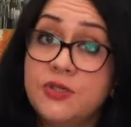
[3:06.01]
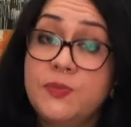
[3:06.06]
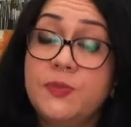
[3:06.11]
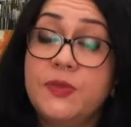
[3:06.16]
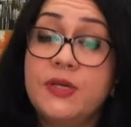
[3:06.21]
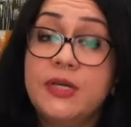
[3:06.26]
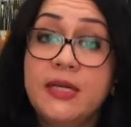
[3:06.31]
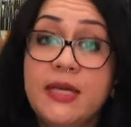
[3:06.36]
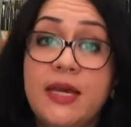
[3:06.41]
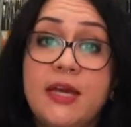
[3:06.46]
But
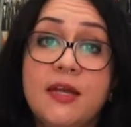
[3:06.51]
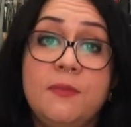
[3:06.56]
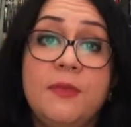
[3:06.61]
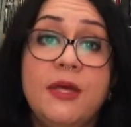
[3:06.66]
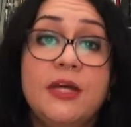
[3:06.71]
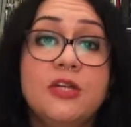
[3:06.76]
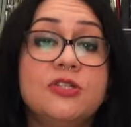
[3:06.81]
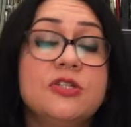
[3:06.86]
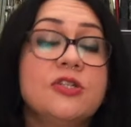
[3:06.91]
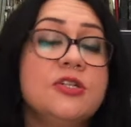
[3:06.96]
again, make
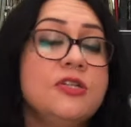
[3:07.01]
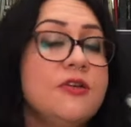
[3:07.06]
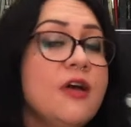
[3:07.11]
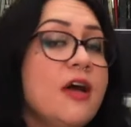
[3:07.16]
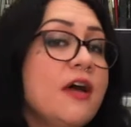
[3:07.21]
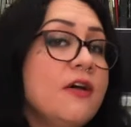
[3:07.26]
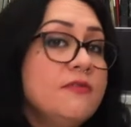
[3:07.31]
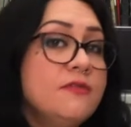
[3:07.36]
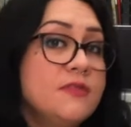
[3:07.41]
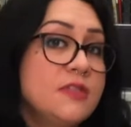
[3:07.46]
sure you
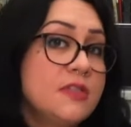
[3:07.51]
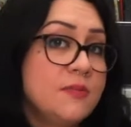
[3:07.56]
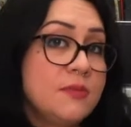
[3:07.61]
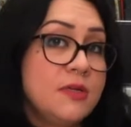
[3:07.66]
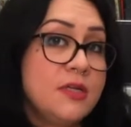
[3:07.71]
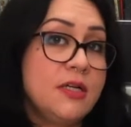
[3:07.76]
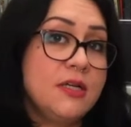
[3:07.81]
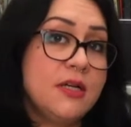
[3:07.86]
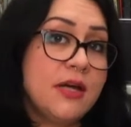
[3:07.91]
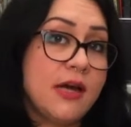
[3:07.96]
have
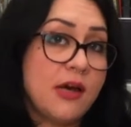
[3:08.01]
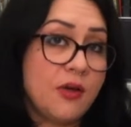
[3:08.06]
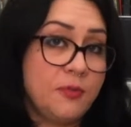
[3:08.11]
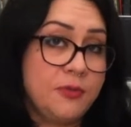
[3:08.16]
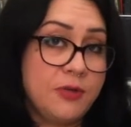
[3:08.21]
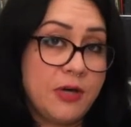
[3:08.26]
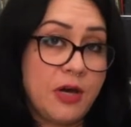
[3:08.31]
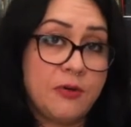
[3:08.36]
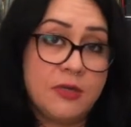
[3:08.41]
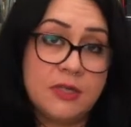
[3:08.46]
somebody to help you
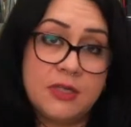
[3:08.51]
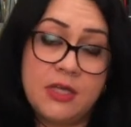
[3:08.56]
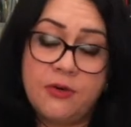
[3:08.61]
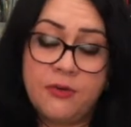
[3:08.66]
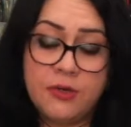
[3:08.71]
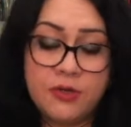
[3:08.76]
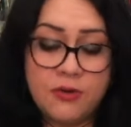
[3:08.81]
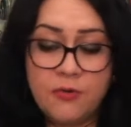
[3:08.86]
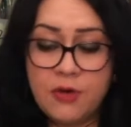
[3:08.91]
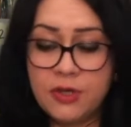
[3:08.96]
out with that. We
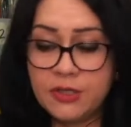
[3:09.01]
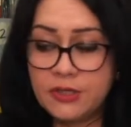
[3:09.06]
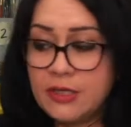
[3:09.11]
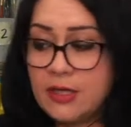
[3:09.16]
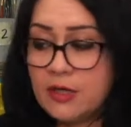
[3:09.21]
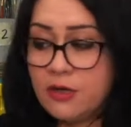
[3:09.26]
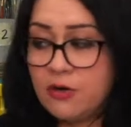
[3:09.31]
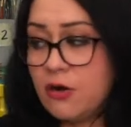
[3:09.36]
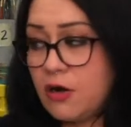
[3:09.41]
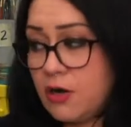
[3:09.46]
don't want you
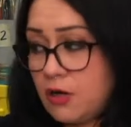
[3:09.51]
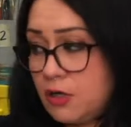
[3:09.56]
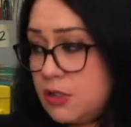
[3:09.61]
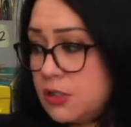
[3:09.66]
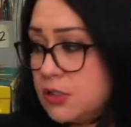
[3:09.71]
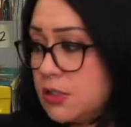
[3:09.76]
getting hurt.